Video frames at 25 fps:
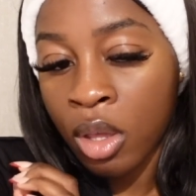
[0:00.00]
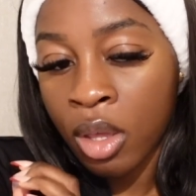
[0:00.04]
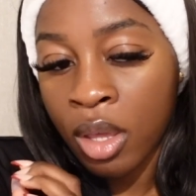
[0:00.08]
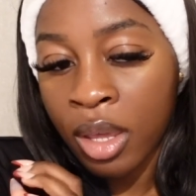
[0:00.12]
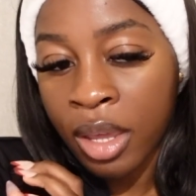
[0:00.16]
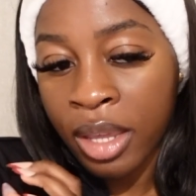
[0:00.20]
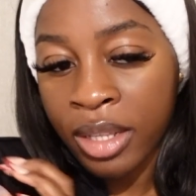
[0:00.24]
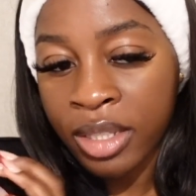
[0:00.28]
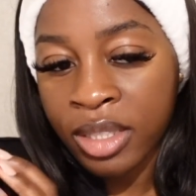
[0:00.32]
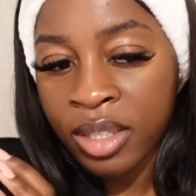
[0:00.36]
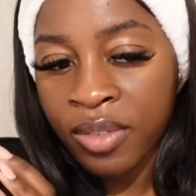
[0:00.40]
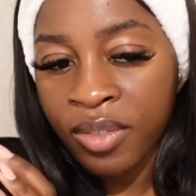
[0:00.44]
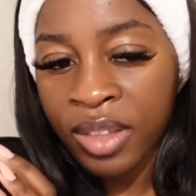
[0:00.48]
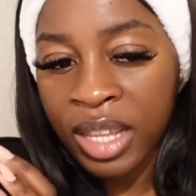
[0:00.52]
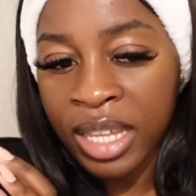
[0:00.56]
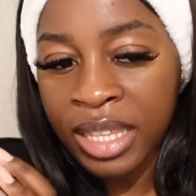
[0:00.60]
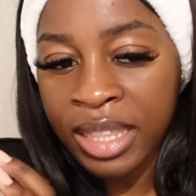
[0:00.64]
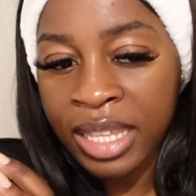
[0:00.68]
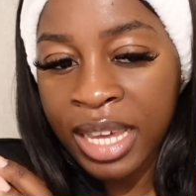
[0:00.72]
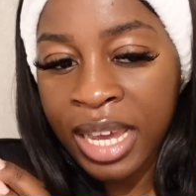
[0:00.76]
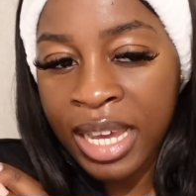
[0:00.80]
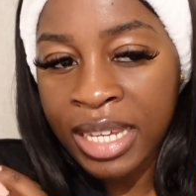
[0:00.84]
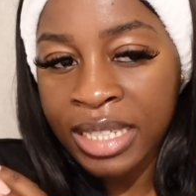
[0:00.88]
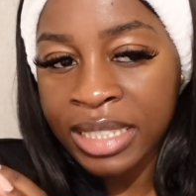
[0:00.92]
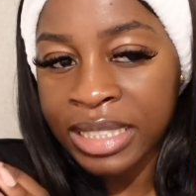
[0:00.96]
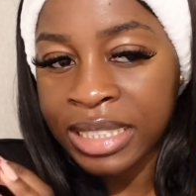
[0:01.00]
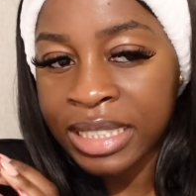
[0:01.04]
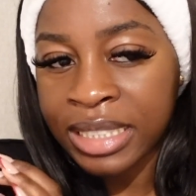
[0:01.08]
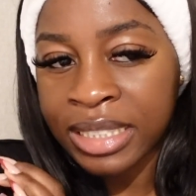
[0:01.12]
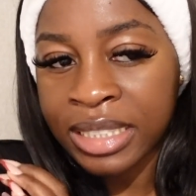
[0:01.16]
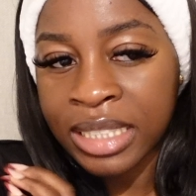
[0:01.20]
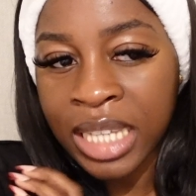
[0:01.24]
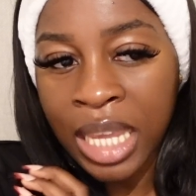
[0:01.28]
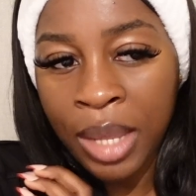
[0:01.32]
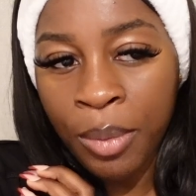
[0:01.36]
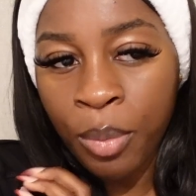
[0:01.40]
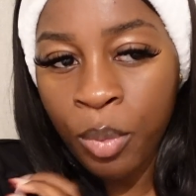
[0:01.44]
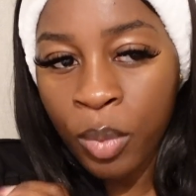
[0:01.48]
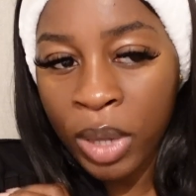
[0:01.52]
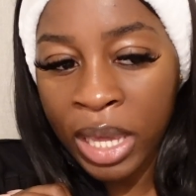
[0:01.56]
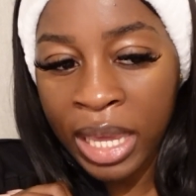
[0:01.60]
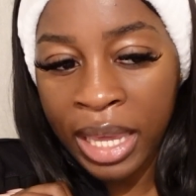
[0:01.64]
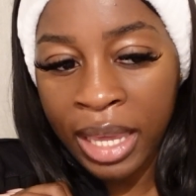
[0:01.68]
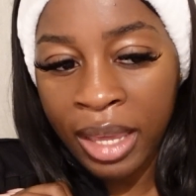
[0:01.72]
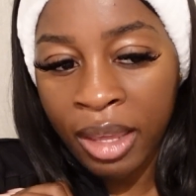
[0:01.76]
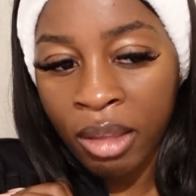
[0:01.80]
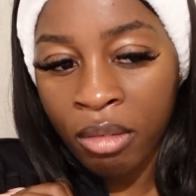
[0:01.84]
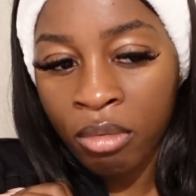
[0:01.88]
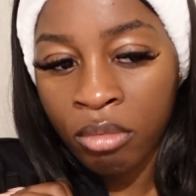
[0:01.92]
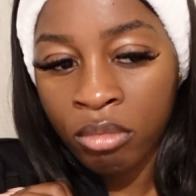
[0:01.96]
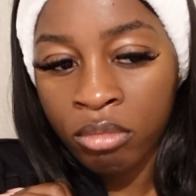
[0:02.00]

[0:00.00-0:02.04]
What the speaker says: and stuff like that. It's the same way,